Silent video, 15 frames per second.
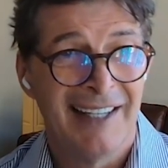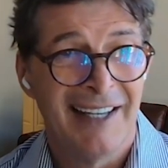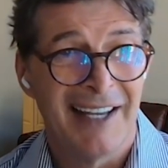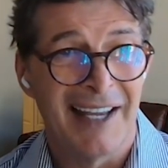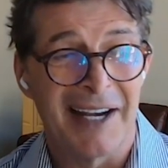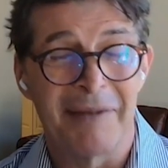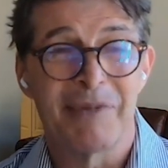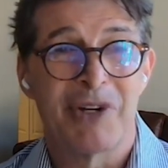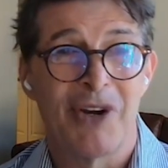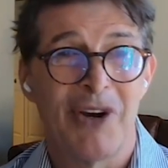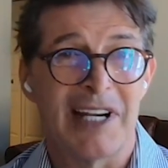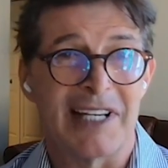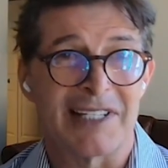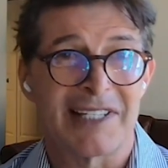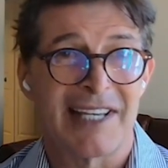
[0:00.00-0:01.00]
And I'm
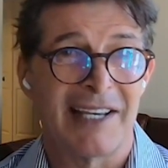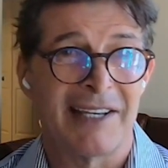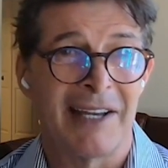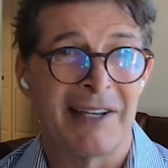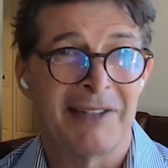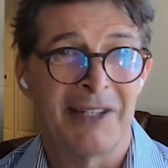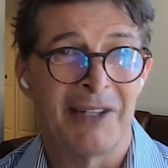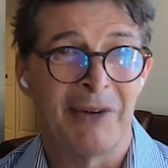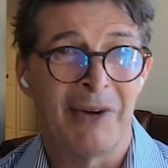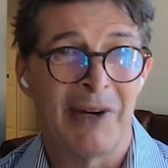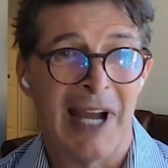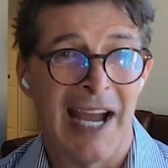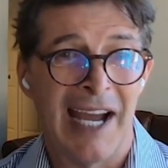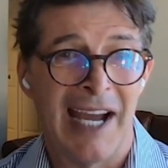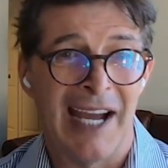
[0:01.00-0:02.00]
curious,
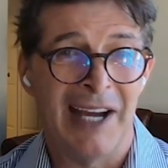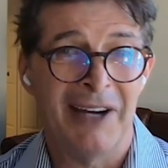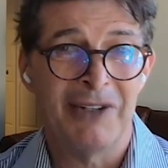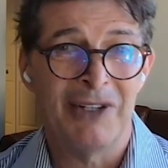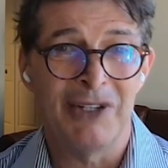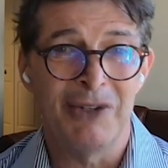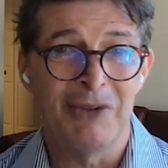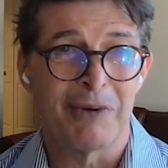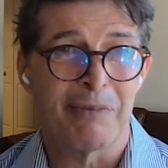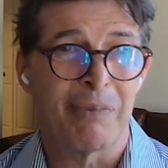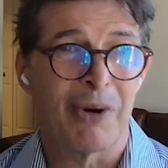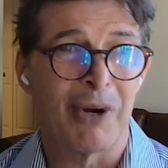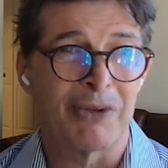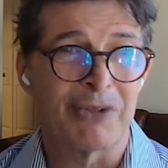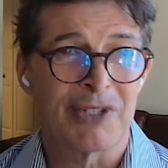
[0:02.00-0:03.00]
how do you
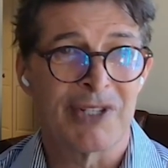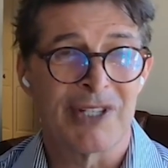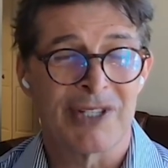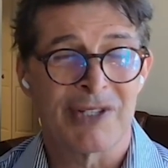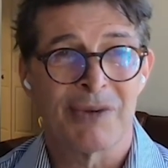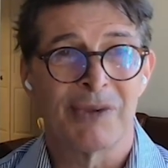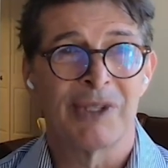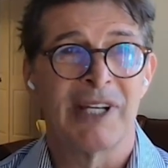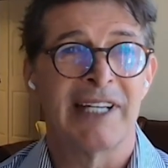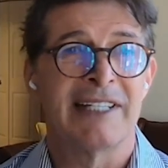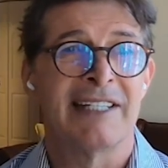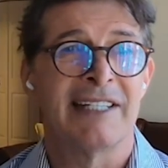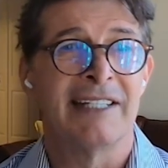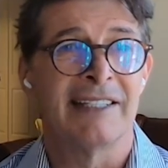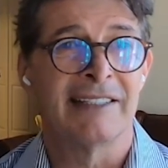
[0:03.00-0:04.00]
approach this whole
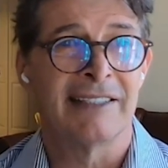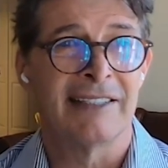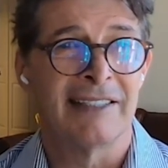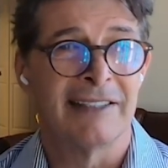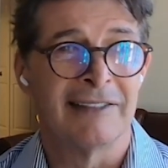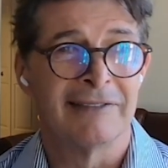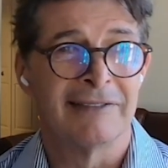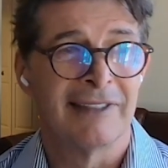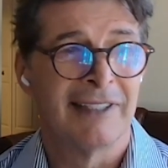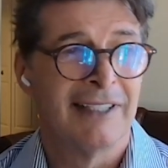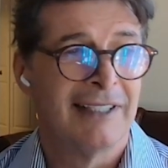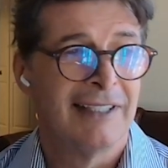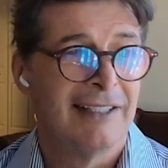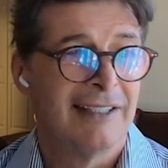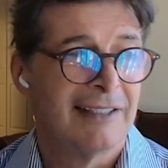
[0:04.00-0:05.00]
idea of
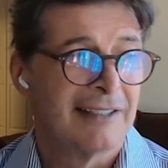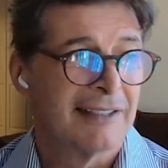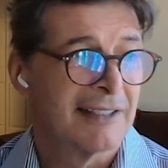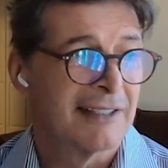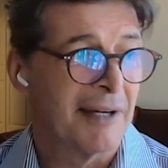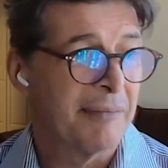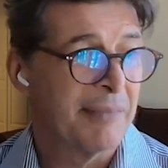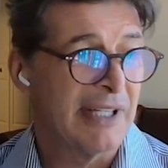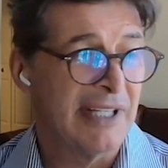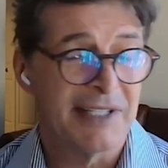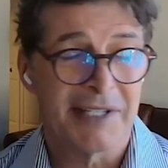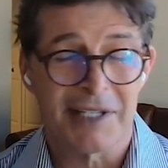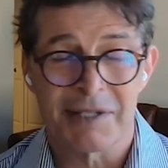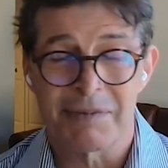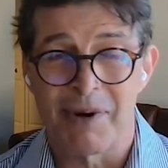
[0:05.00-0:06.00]

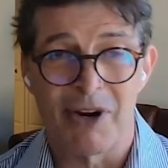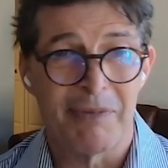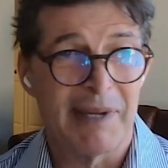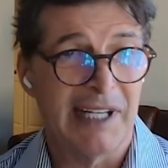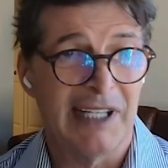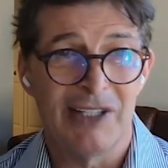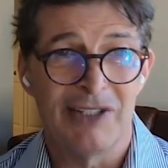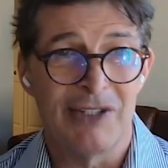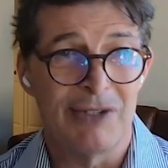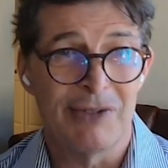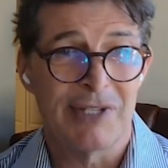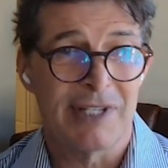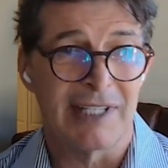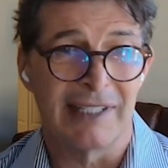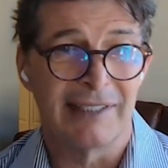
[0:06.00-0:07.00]
companies experimenting and
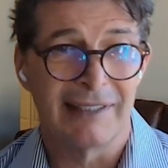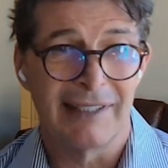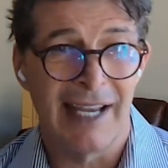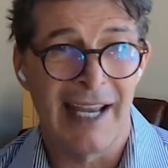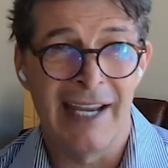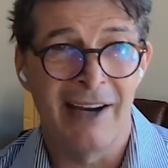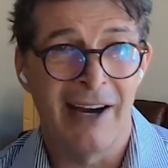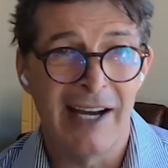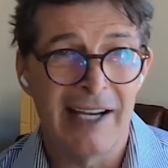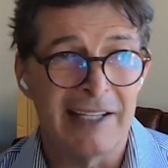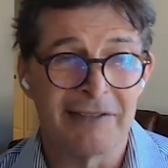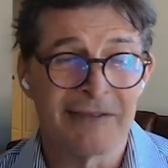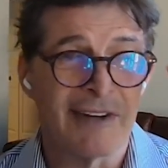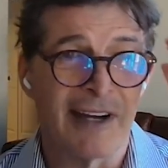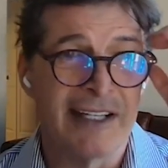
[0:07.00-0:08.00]
using AI
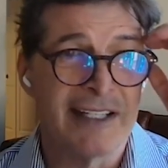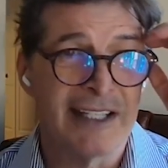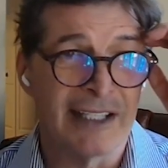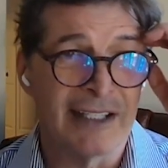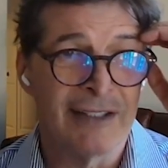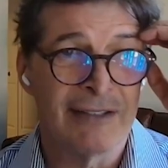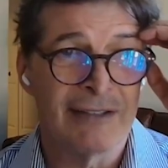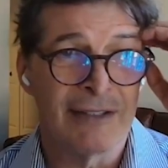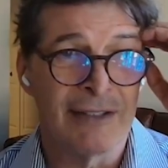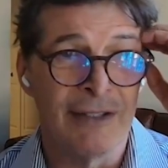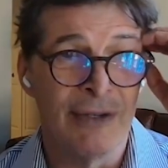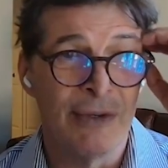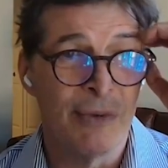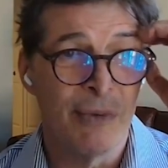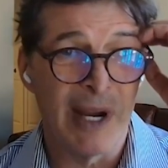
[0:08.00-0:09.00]
and finding
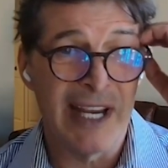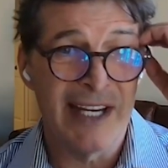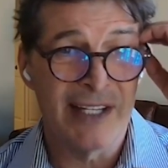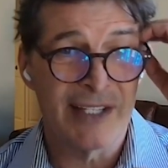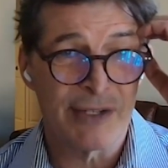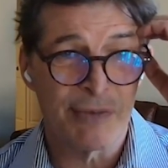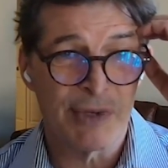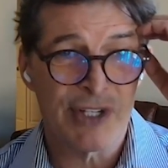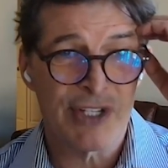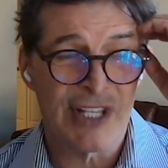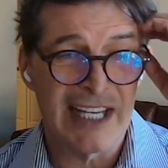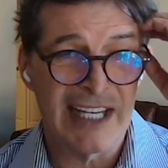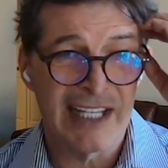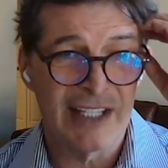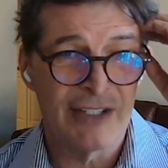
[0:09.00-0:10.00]
new ways in which
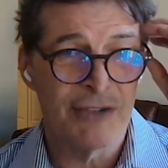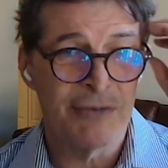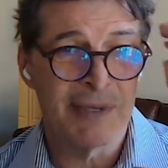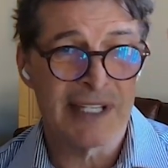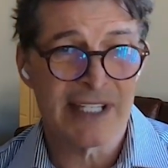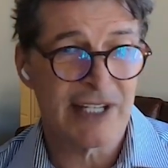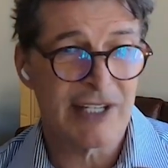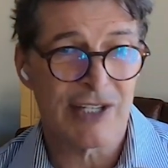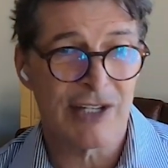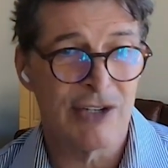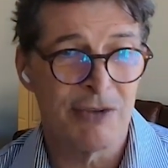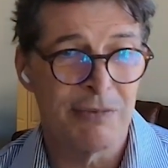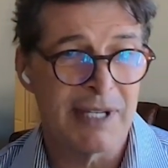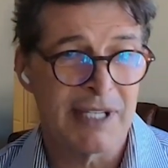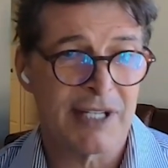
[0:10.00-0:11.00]
they can do business and
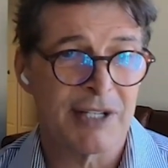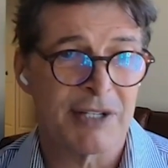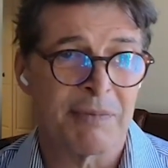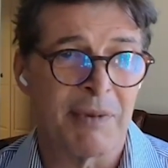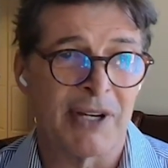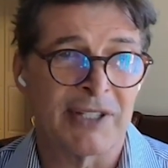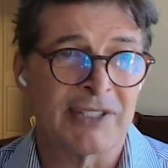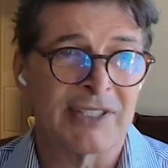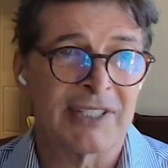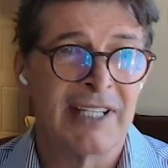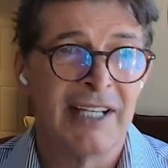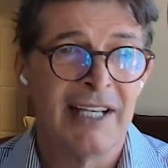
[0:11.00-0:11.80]
new business models?